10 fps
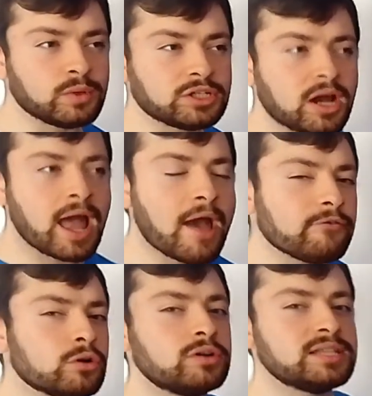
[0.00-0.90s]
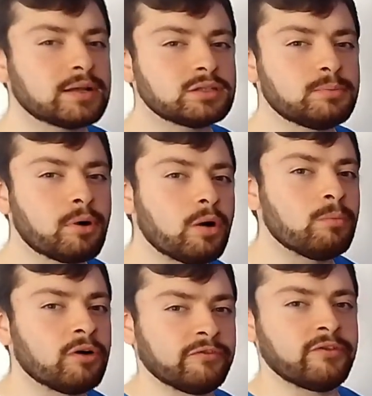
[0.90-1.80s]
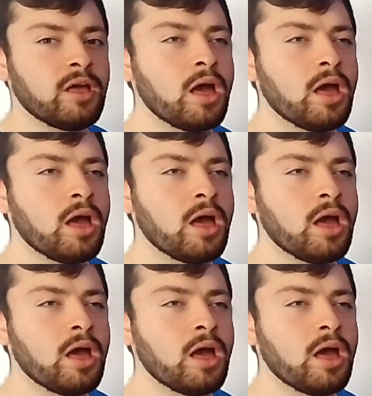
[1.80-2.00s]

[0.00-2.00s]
which I haven't got down to the bottom of.